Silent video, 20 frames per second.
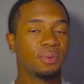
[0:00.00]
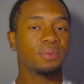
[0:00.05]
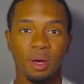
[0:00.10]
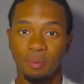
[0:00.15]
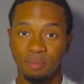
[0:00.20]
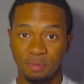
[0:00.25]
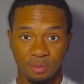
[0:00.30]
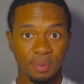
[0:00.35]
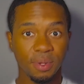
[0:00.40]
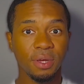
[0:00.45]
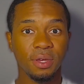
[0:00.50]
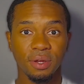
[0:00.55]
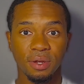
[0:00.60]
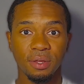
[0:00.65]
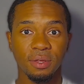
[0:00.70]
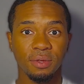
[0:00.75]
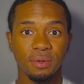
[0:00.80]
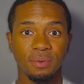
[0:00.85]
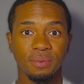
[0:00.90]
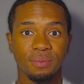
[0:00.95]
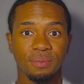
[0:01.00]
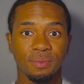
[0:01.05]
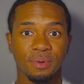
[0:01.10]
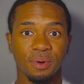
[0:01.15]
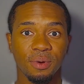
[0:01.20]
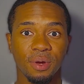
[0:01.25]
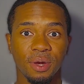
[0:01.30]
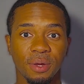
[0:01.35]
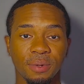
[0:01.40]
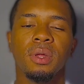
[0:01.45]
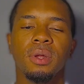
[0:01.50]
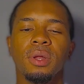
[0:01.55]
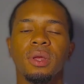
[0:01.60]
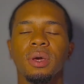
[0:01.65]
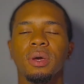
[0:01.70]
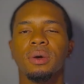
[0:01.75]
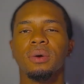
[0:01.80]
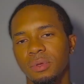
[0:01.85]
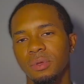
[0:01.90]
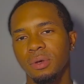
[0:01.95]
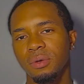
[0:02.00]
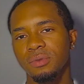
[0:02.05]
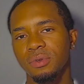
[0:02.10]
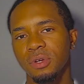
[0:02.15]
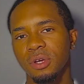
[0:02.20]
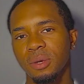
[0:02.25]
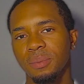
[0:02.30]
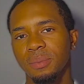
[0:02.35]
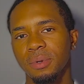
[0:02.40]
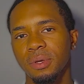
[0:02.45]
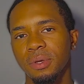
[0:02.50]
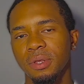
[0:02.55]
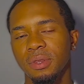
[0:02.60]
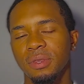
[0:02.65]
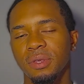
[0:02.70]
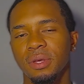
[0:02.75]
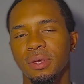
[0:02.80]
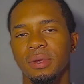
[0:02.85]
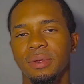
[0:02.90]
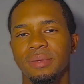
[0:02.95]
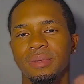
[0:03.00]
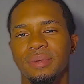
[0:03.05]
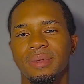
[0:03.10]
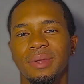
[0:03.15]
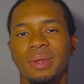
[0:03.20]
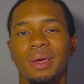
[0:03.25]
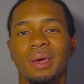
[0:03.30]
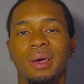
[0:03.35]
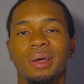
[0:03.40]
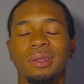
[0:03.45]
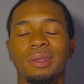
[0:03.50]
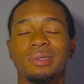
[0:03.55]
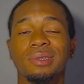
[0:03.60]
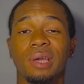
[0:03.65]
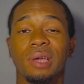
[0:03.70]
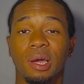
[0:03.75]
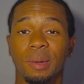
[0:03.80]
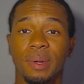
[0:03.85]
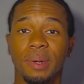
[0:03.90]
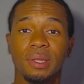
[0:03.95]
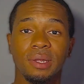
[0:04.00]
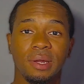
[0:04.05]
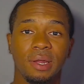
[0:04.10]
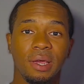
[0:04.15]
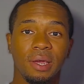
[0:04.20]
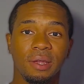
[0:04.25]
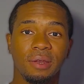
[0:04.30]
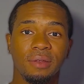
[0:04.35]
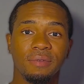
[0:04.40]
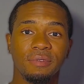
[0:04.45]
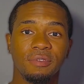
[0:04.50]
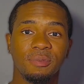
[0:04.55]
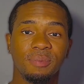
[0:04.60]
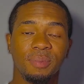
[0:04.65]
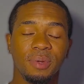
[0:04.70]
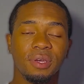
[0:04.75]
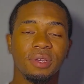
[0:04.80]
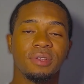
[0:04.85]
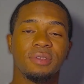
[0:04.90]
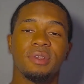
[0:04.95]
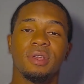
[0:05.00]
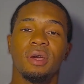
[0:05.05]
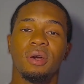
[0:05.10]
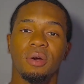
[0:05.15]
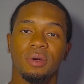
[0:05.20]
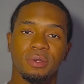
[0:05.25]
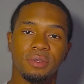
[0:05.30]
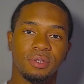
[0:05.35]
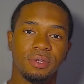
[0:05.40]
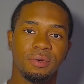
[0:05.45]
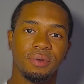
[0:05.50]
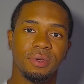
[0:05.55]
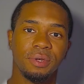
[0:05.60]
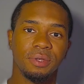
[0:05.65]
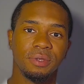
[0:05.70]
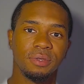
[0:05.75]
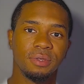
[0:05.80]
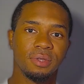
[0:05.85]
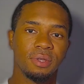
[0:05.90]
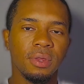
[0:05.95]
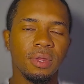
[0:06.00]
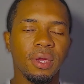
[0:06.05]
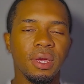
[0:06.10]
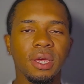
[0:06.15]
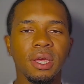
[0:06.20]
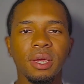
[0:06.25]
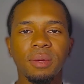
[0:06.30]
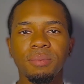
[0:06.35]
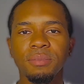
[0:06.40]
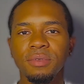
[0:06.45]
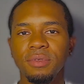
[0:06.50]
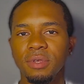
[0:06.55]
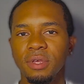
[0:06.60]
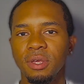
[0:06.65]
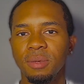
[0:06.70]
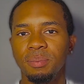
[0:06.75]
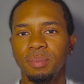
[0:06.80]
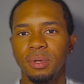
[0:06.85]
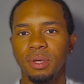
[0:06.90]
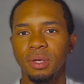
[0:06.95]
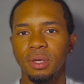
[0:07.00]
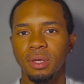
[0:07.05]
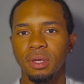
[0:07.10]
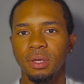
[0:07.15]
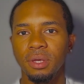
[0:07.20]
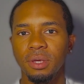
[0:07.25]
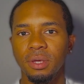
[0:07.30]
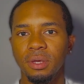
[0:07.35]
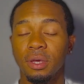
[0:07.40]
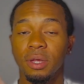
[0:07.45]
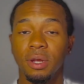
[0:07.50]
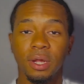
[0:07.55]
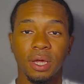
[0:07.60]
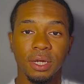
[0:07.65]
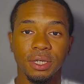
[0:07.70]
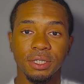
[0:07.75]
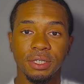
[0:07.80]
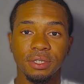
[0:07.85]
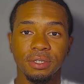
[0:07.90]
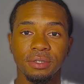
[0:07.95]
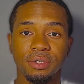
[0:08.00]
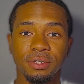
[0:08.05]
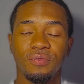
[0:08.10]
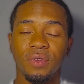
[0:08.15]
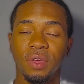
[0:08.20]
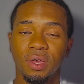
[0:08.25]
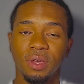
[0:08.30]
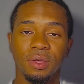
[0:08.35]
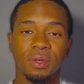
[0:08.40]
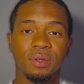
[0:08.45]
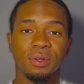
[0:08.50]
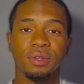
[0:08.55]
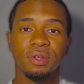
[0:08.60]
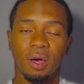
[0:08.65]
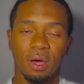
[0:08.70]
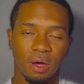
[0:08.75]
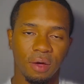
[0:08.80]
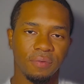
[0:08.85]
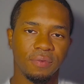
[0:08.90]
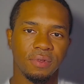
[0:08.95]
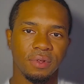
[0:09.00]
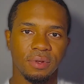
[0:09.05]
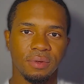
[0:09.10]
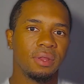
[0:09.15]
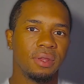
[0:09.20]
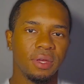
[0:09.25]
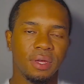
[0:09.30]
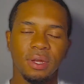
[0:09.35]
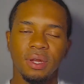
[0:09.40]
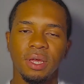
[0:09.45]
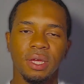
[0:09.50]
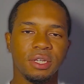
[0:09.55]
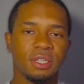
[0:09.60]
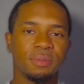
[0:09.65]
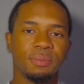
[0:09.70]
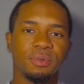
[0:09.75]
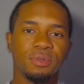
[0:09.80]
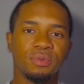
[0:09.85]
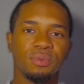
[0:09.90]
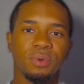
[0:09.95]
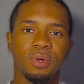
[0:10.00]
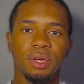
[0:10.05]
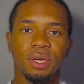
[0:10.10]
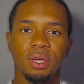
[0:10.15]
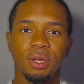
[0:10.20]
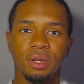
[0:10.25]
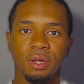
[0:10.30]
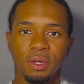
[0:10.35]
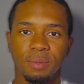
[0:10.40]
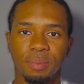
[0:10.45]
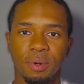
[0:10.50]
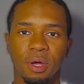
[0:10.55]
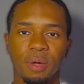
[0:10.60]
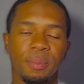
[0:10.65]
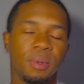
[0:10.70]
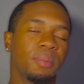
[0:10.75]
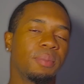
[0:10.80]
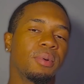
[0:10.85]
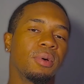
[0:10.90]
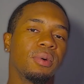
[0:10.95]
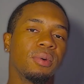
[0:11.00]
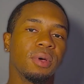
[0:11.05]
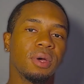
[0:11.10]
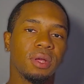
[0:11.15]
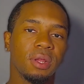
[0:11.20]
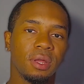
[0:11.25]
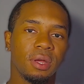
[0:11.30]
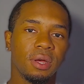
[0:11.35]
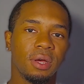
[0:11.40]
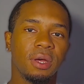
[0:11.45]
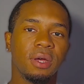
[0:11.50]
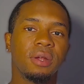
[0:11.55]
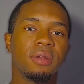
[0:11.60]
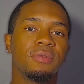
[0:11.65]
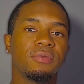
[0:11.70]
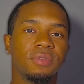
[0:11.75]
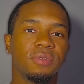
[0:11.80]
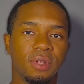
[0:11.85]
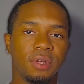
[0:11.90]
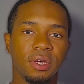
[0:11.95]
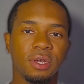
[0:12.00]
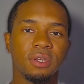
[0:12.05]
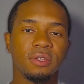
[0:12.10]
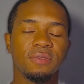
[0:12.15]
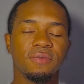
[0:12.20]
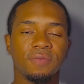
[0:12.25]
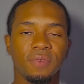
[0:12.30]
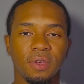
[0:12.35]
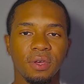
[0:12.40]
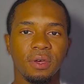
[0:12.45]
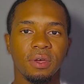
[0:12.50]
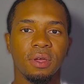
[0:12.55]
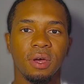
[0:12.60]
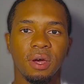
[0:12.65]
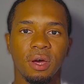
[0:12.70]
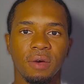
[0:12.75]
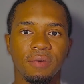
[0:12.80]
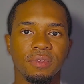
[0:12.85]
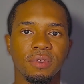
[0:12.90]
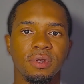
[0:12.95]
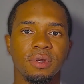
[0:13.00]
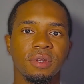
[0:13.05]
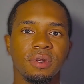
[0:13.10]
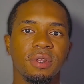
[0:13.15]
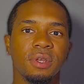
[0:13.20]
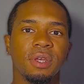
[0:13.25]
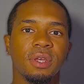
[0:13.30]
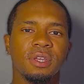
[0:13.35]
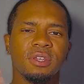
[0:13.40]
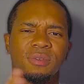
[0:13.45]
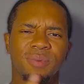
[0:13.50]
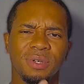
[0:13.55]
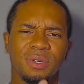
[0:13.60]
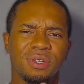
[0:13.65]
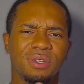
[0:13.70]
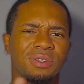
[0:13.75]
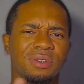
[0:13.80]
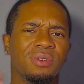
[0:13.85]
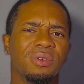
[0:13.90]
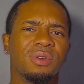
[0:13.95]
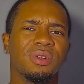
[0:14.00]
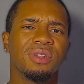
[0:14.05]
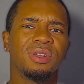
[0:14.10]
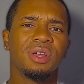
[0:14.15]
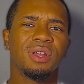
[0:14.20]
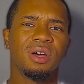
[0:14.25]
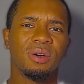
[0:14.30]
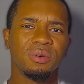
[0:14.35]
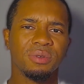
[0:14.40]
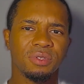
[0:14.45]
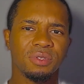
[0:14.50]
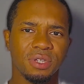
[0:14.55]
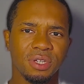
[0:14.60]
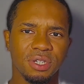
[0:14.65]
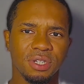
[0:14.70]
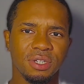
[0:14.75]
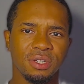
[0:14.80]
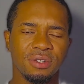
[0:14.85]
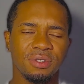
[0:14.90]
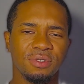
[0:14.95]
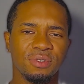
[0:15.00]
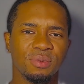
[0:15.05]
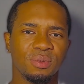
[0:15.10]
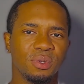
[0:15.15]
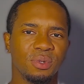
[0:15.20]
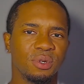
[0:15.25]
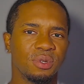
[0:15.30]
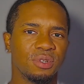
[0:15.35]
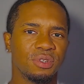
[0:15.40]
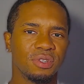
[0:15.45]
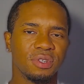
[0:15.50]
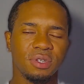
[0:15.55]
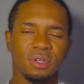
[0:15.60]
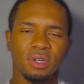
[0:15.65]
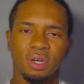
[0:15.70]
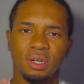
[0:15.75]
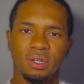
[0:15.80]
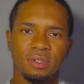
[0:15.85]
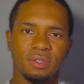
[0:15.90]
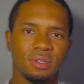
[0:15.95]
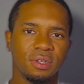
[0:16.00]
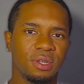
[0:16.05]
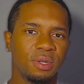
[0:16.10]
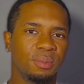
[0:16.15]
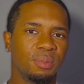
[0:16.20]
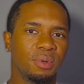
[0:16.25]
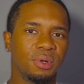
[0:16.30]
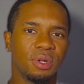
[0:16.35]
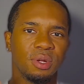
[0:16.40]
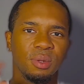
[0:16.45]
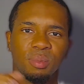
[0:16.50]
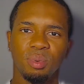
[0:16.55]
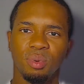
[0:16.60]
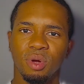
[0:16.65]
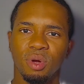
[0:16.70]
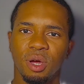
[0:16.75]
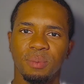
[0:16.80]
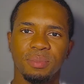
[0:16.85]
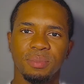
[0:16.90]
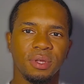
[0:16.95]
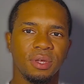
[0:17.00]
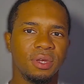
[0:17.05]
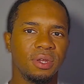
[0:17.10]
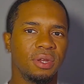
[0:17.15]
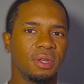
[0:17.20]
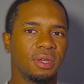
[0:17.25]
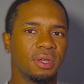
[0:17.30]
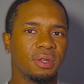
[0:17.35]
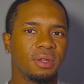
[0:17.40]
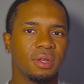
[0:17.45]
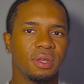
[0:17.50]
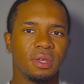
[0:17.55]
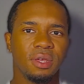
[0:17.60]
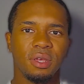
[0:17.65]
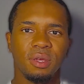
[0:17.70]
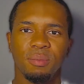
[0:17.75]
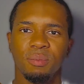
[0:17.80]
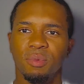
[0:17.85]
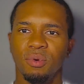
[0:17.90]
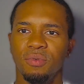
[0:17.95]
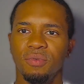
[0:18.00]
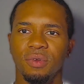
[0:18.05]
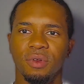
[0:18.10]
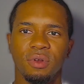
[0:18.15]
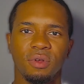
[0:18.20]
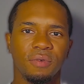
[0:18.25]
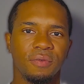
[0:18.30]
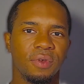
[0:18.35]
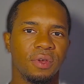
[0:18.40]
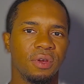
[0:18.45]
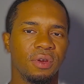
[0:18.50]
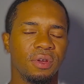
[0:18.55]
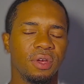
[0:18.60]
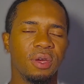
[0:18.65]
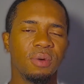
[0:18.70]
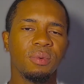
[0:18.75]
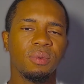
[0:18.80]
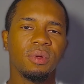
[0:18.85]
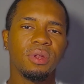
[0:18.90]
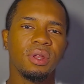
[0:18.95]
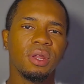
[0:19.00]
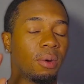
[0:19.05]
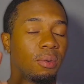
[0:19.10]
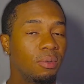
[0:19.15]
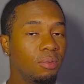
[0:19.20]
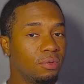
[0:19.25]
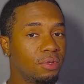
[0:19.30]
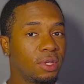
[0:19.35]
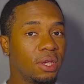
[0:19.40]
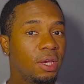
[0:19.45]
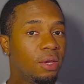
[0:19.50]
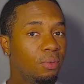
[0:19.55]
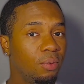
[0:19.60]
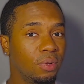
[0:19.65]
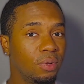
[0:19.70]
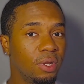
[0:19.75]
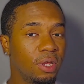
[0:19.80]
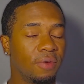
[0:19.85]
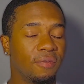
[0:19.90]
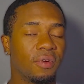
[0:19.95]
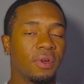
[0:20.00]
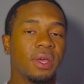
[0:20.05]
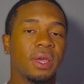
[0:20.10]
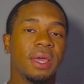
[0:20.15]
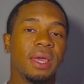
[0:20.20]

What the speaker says: I'm speaking to you. All right. Now, those are a couple of good things. Now let's talk about the negatives because they are serious. The MCP connection failed often. The connection between Palmier Pro and Claude does fail often, especially during long sessions when you're just constantly putting a prompt in and moving it over here. It will never, I won't say it will never.